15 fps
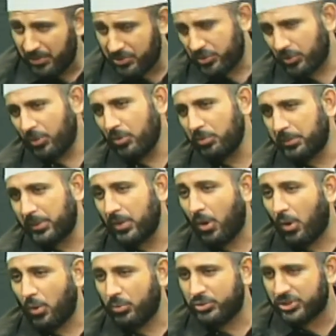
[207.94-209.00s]
told me,
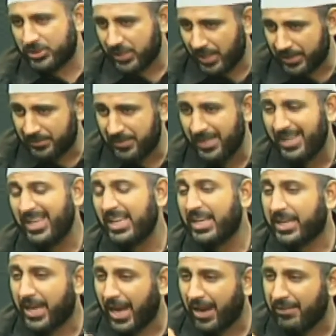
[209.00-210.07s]
oh son,
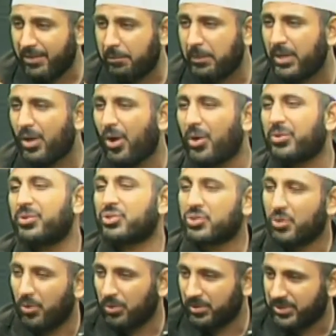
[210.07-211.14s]
carry me on your
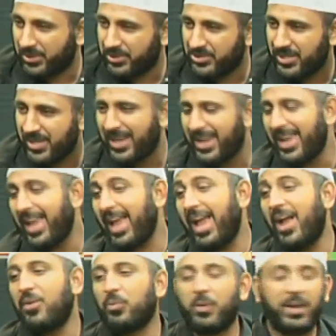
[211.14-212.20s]
shoulders,
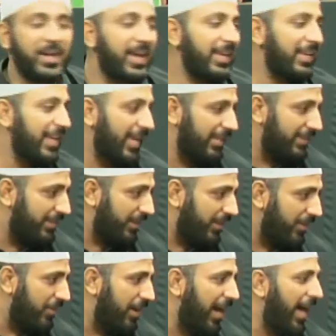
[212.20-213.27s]
and when I get
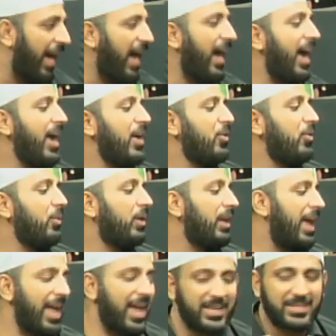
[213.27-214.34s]
there, I
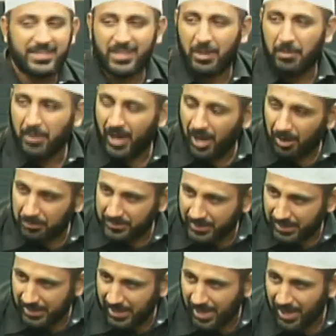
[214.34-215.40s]
will ask Aba
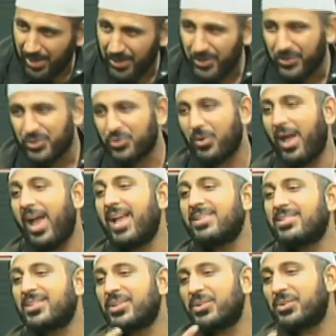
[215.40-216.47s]
Abdullah to
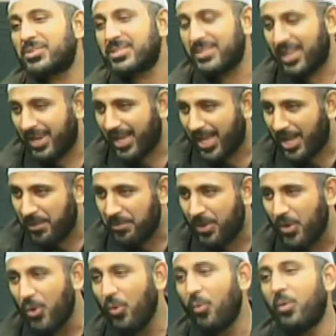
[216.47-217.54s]
answer your salam
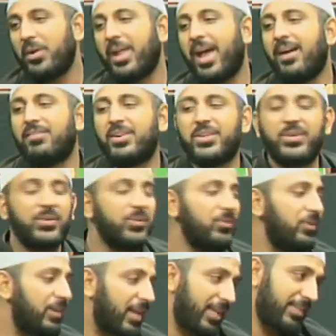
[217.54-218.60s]
whenever
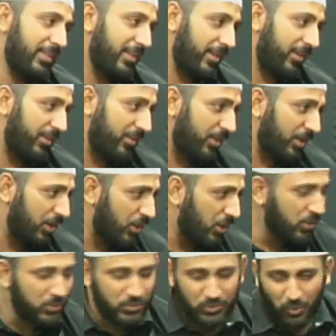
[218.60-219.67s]
you get there.
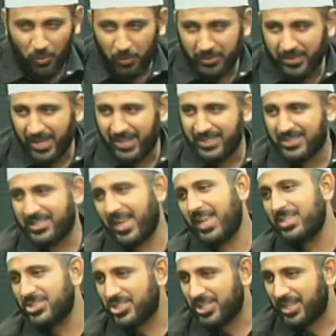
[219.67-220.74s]
So with the
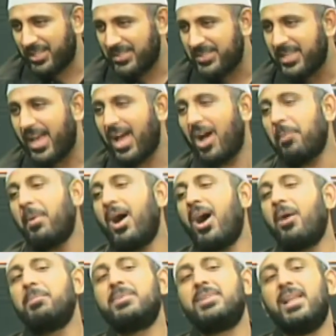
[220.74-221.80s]
intention that Aba
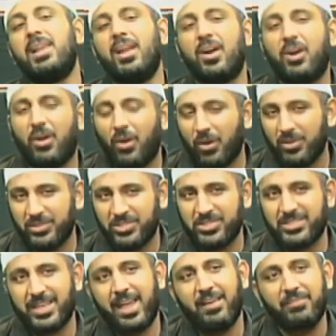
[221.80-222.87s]
Abdullah calls
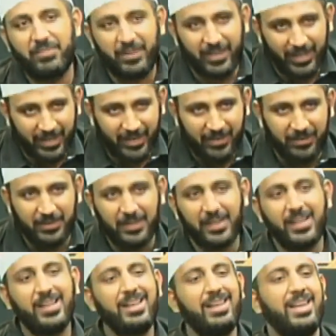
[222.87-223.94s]
us every year,
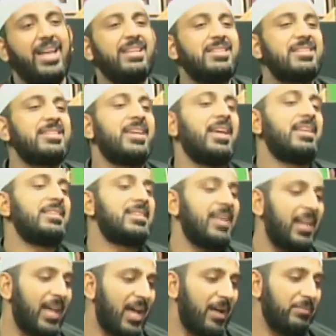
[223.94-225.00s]
let's say
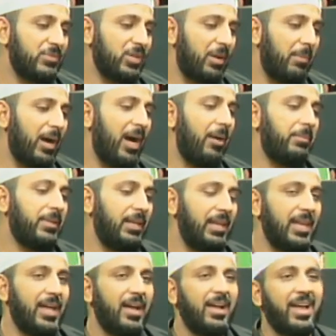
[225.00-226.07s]
salam to Aba
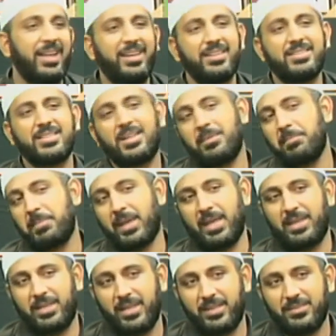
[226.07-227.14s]
Abdullah and his
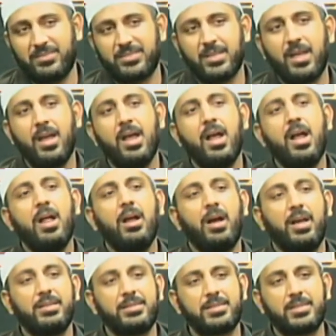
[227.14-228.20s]
companions.
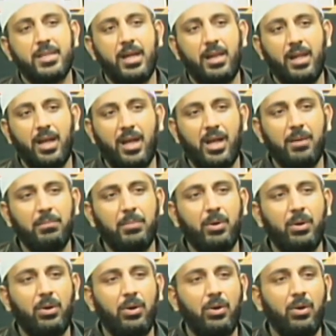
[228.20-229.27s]

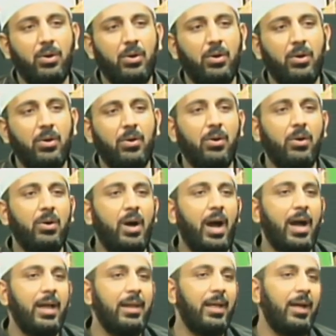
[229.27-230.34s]
As-salamu
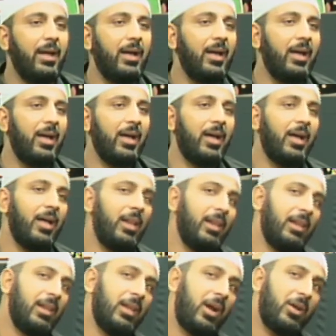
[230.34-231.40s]
ala
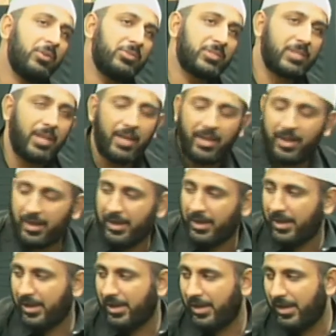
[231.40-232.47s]

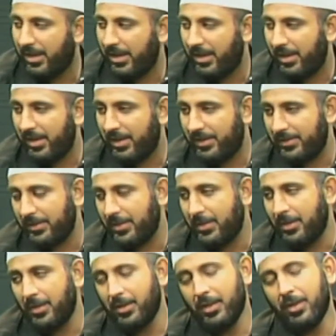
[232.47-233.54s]
al-Husayn
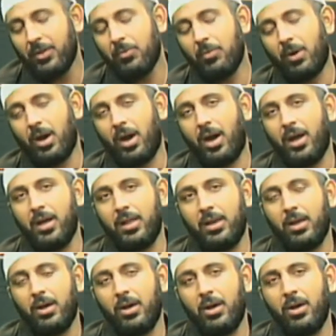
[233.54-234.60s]
wa
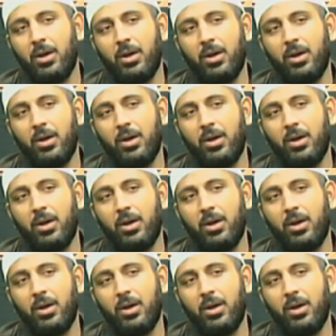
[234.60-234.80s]
ala